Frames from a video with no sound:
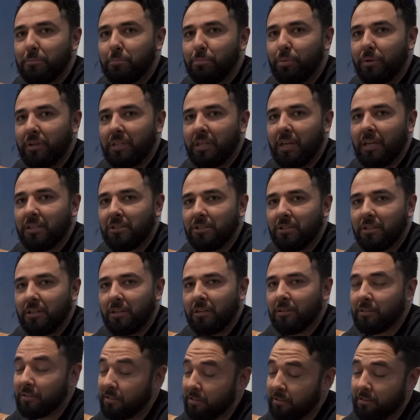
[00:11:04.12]
putting the engine
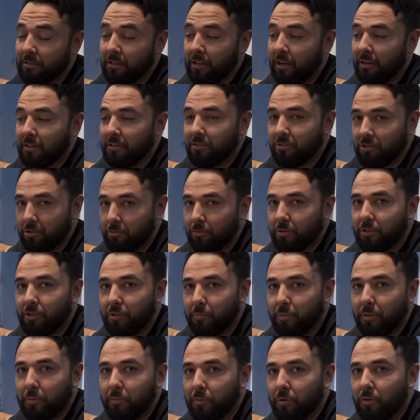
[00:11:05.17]
in, because it's a lot easier with
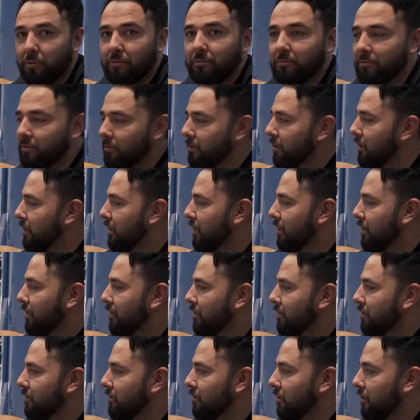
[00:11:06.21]
2 people.
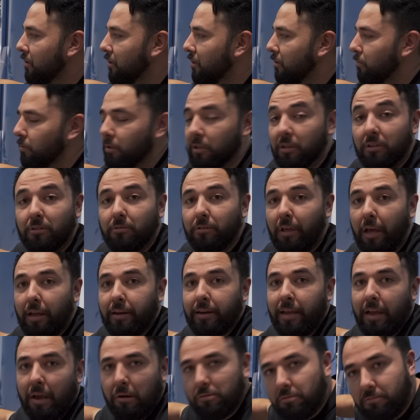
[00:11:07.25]
So we're going to do that
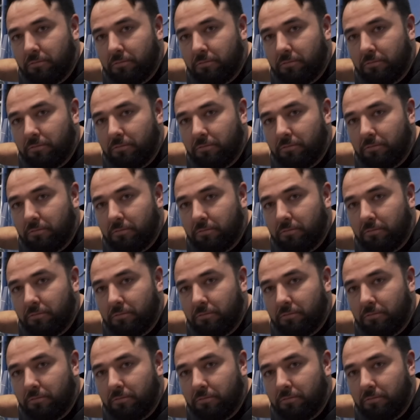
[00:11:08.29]
now.